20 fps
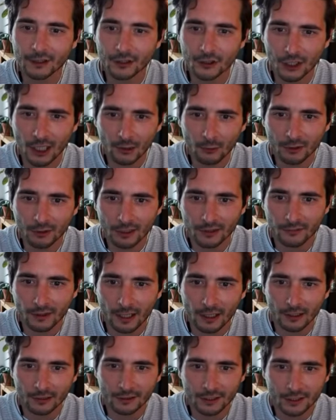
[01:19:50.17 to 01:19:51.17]
generative
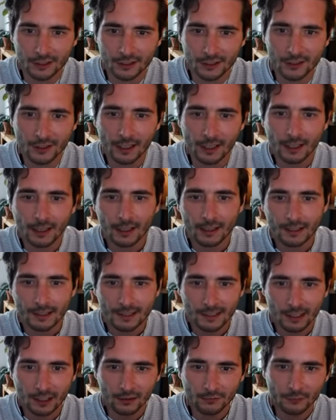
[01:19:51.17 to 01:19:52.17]
artists
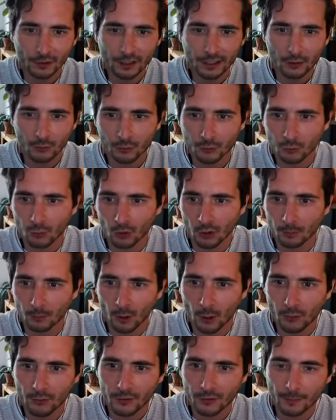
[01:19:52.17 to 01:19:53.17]
skillfully control
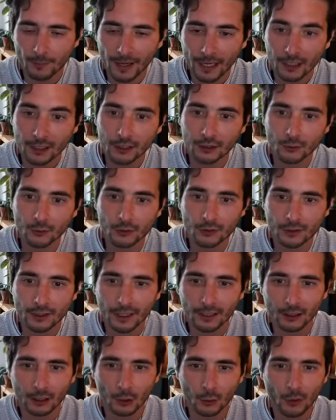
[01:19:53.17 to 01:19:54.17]
both the magnitude
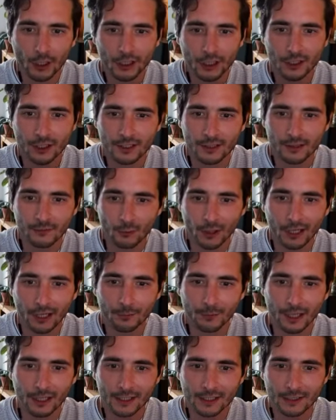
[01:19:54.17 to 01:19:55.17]
and the locations of
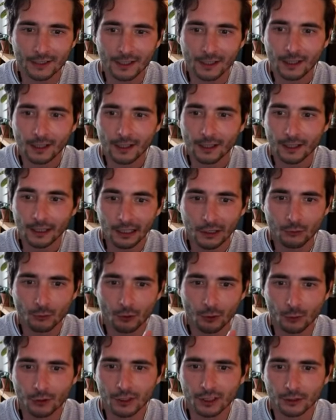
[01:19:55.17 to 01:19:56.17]
randomness
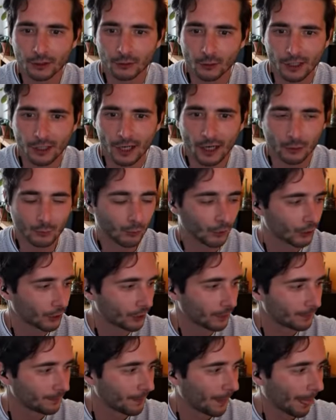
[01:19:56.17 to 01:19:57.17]
introduced into the artwork.
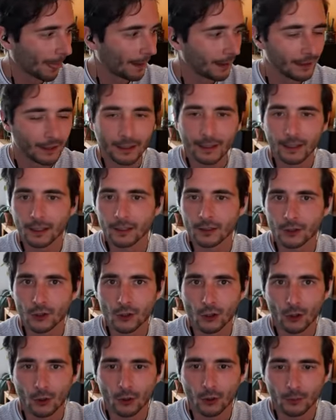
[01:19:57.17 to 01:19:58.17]

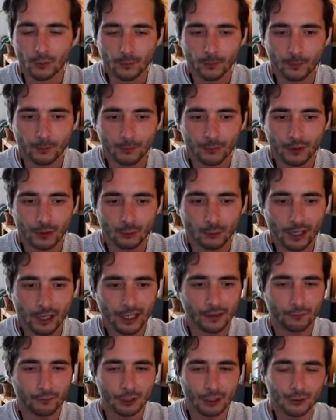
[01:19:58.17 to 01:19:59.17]
So
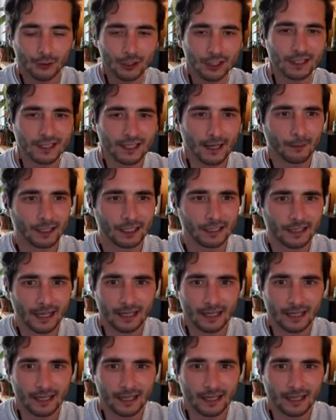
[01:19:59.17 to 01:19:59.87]
whenever you see something that